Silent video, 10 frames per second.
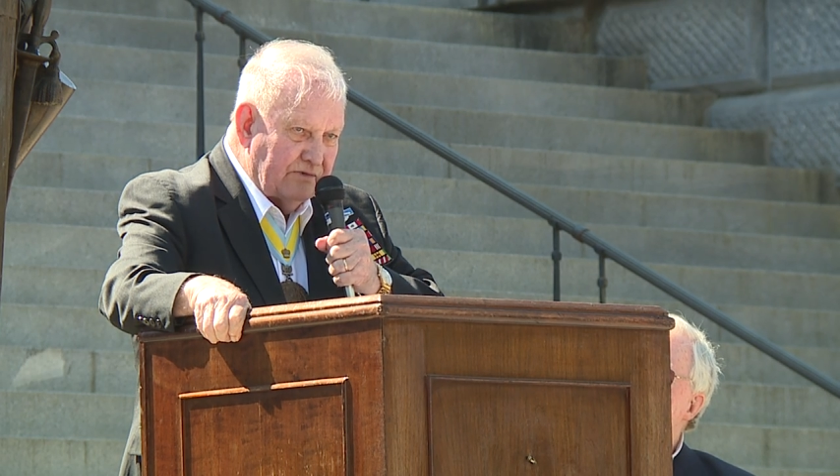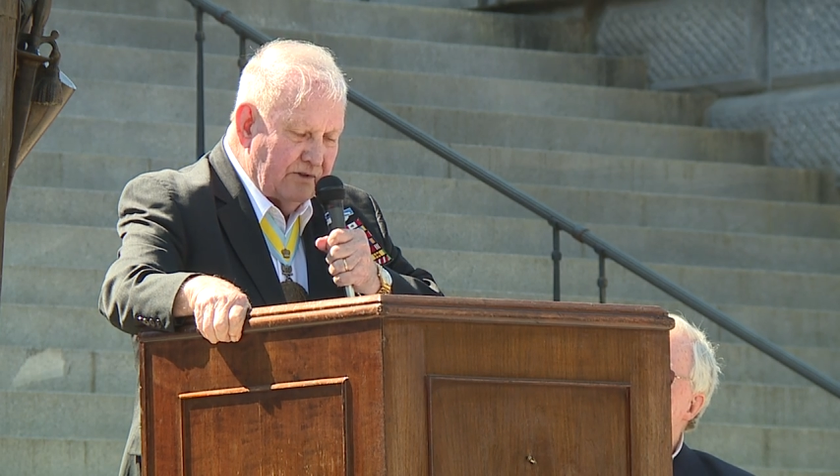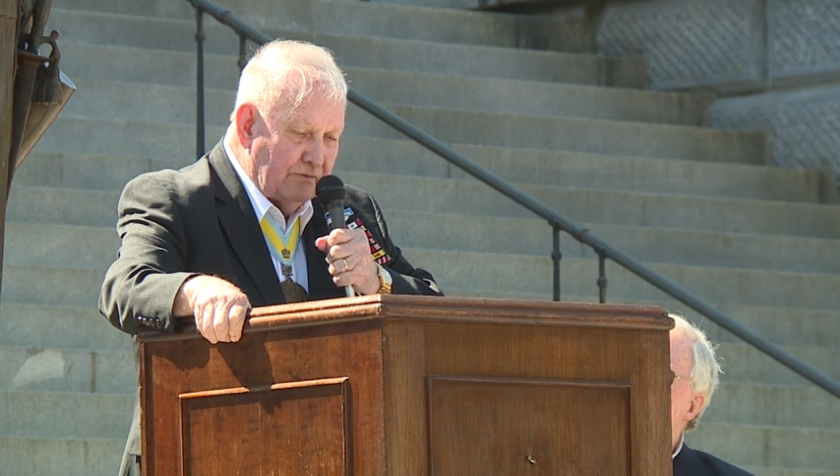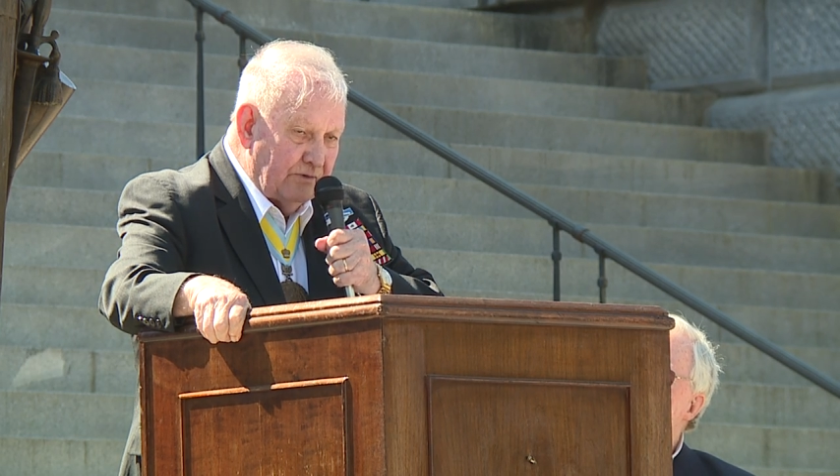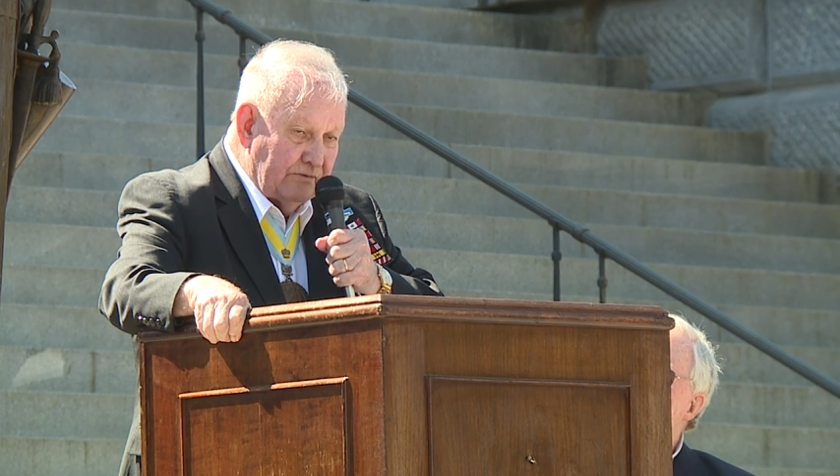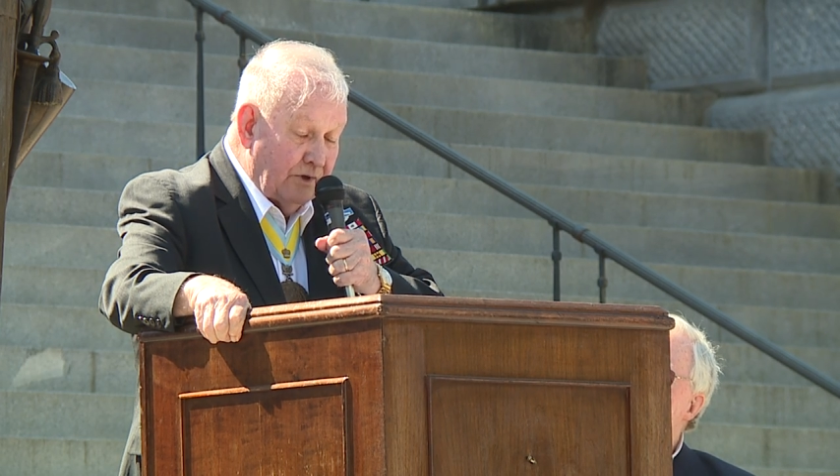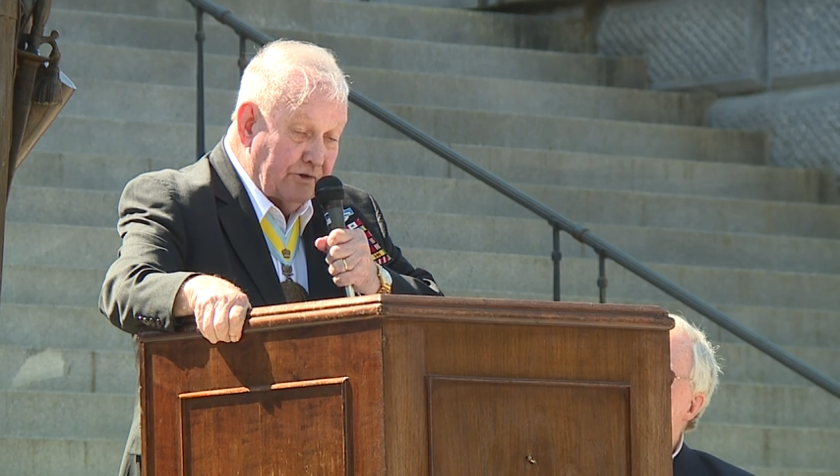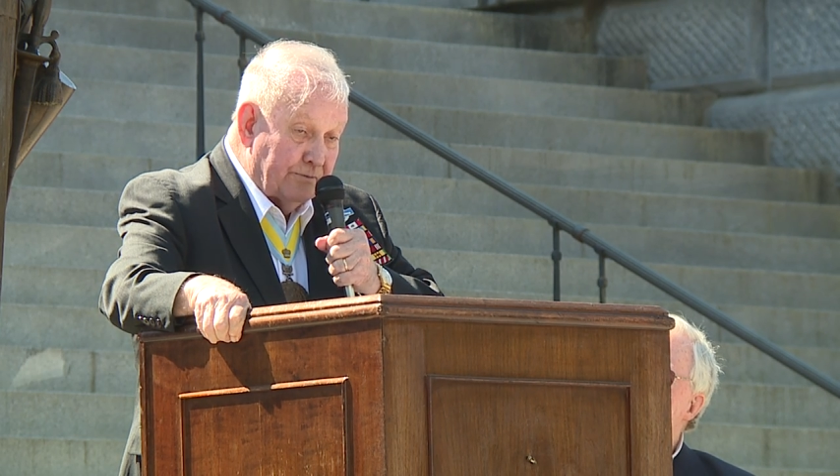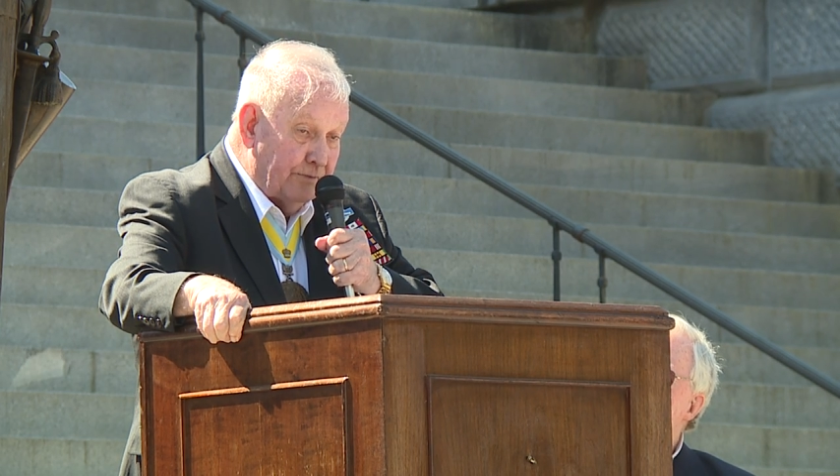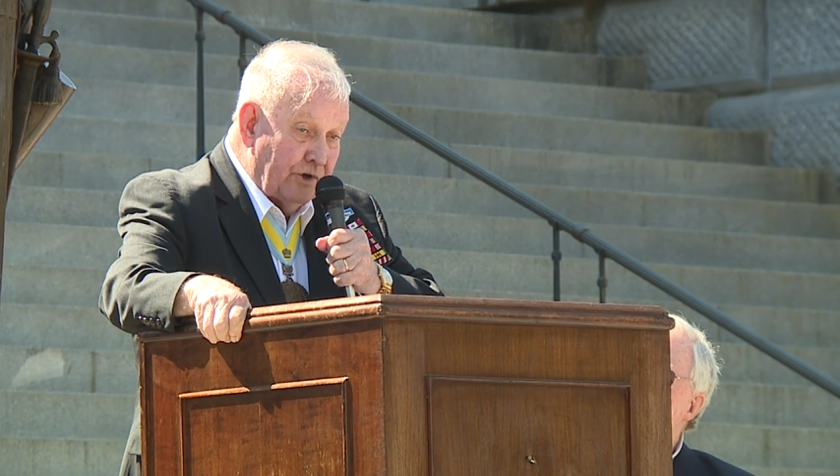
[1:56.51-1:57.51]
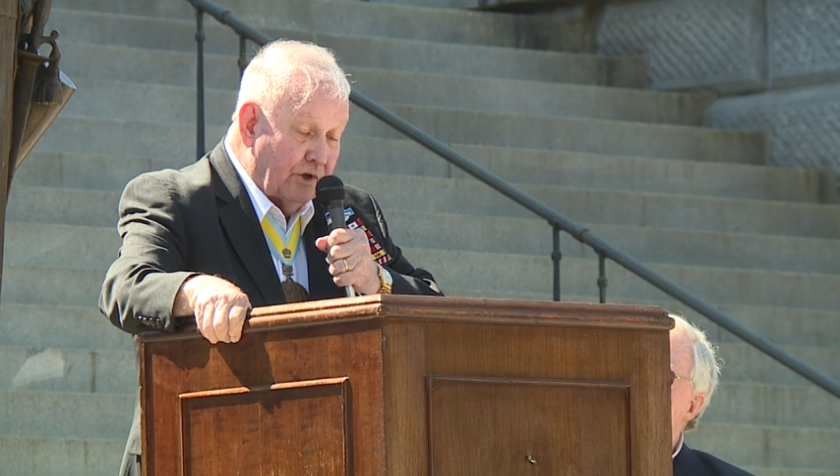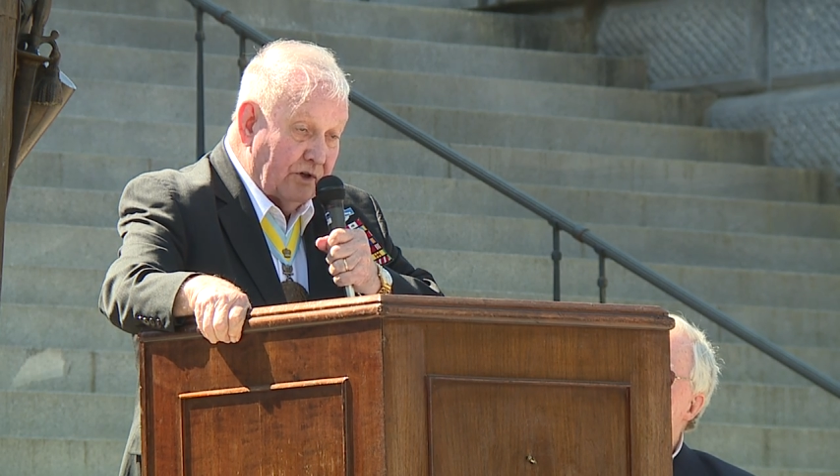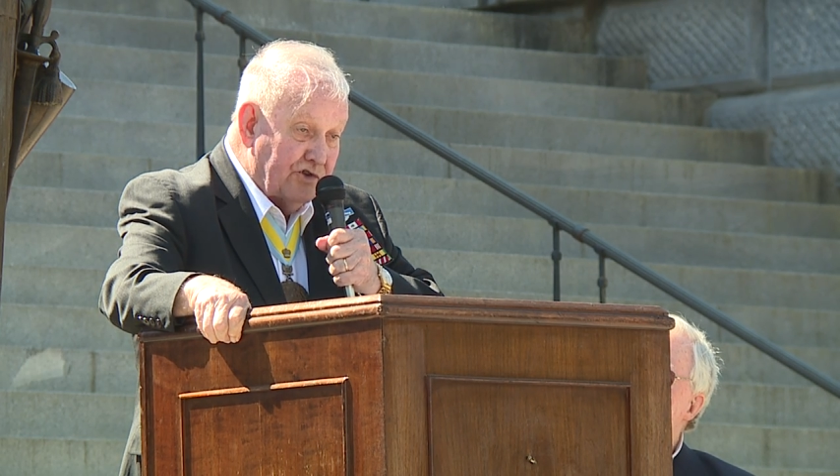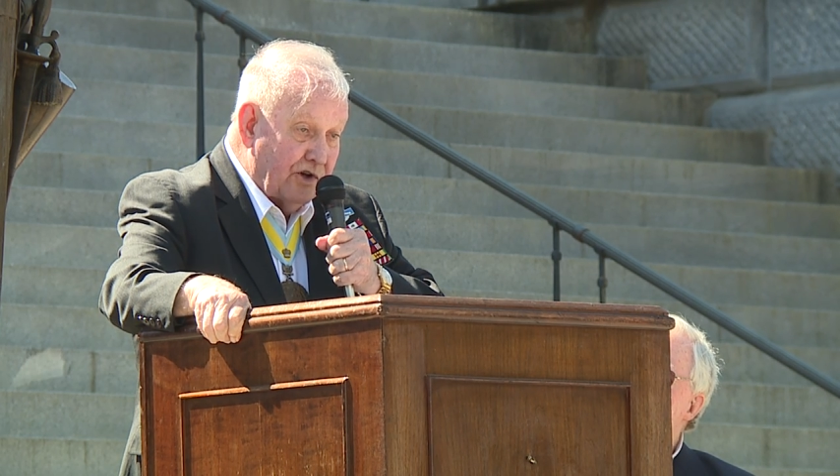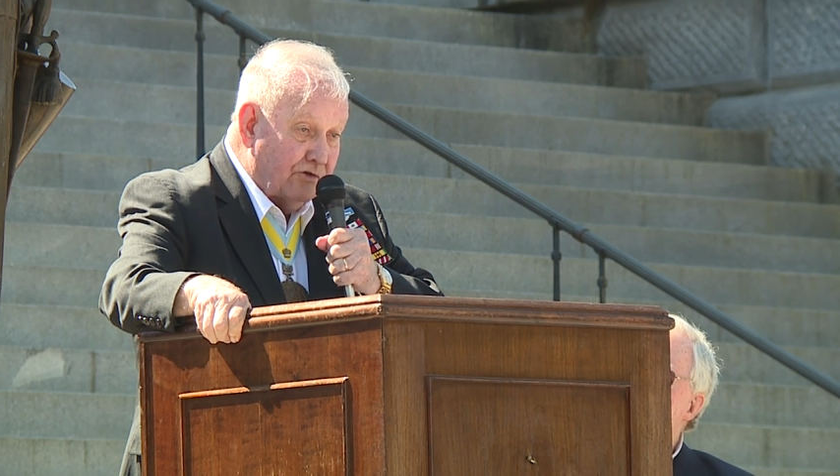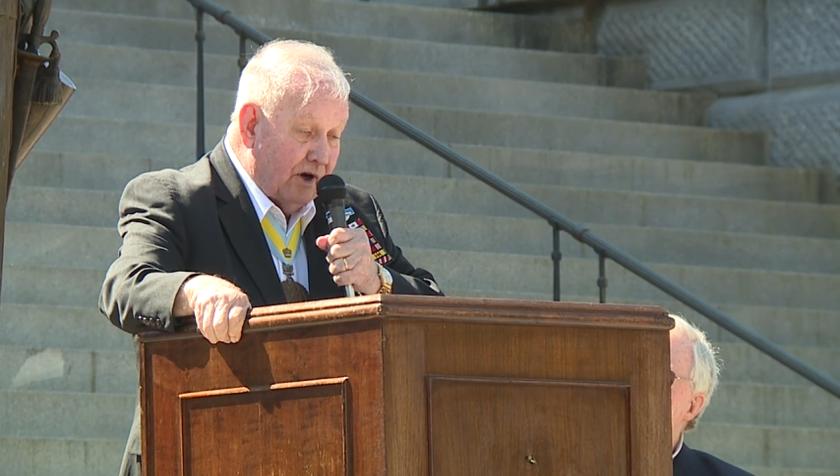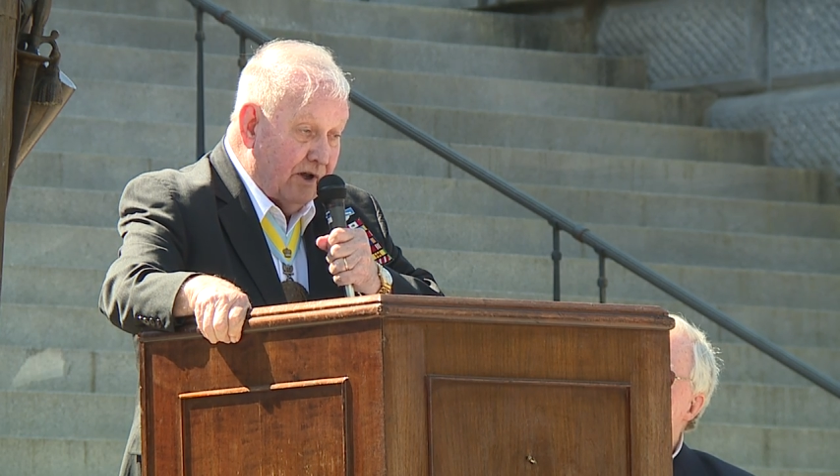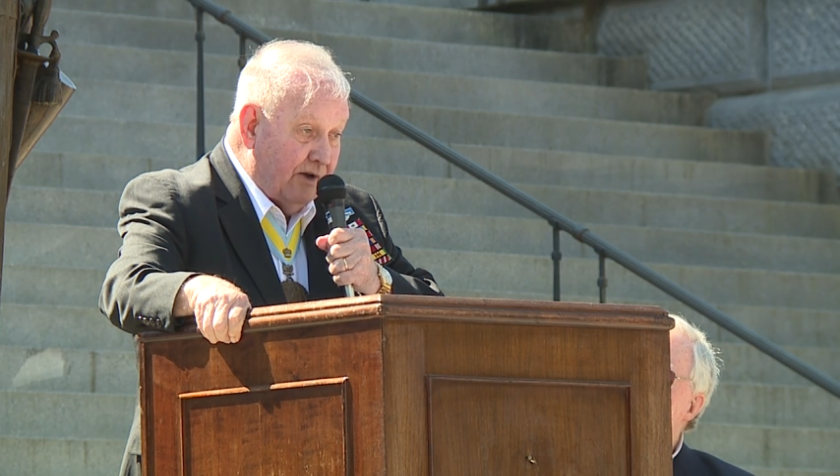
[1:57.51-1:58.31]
the most brilliant general